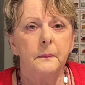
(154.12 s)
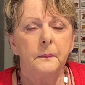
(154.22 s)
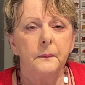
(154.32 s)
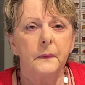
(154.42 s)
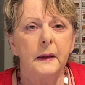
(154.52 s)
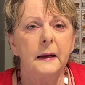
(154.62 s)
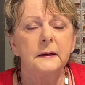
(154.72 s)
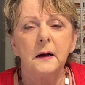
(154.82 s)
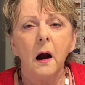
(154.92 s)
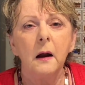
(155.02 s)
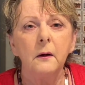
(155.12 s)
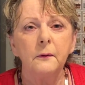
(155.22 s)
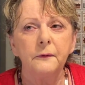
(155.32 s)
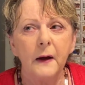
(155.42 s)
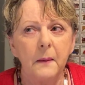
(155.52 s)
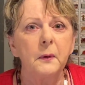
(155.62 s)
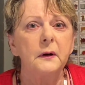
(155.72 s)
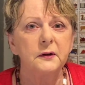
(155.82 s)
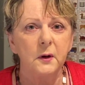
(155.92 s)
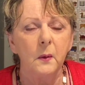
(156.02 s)
The entire fabric
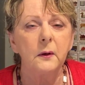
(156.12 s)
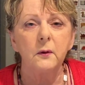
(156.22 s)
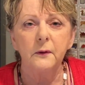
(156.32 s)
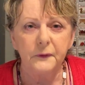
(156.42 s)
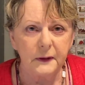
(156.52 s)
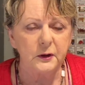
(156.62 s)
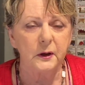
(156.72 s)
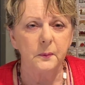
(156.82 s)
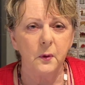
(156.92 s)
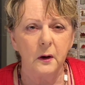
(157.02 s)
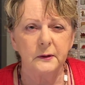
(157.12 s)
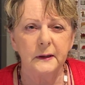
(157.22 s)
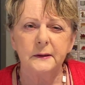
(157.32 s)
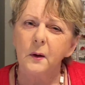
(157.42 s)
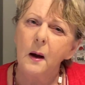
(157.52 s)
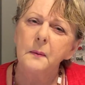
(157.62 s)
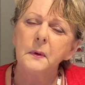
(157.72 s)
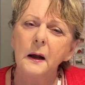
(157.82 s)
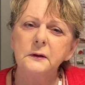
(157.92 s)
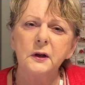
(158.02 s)
is going through the finishing process. So
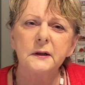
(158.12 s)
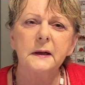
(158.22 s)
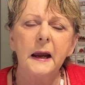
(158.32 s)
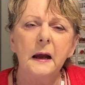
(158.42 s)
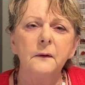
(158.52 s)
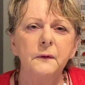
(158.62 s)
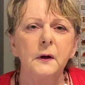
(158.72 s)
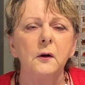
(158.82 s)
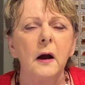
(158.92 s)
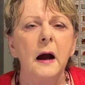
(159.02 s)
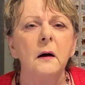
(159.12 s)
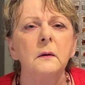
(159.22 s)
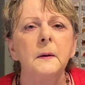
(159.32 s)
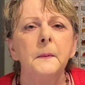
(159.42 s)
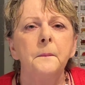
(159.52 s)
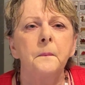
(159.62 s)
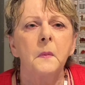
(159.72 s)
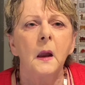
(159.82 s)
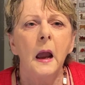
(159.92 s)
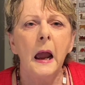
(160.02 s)
I just can't figure out
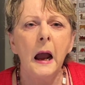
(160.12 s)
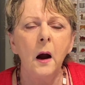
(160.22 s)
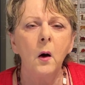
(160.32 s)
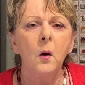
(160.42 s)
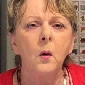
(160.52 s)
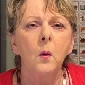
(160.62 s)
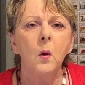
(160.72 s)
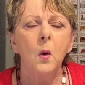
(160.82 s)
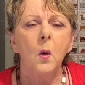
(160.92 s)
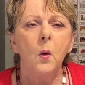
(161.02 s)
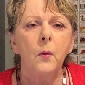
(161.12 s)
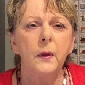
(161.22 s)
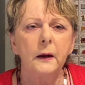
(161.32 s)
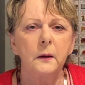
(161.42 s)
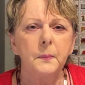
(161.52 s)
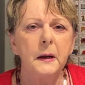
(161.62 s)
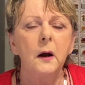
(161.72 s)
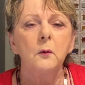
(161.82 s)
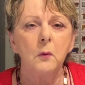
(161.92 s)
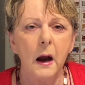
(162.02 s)
how there could be a
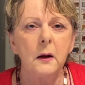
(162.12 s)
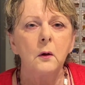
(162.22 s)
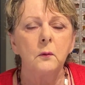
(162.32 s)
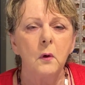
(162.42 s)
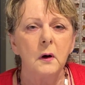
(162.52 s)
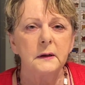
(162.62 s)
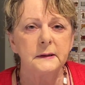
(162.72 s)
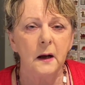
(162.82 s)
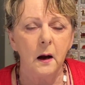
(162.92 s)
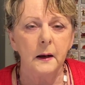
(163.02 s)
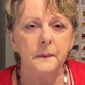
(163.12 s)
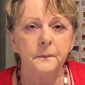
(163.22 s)
right or wrong side.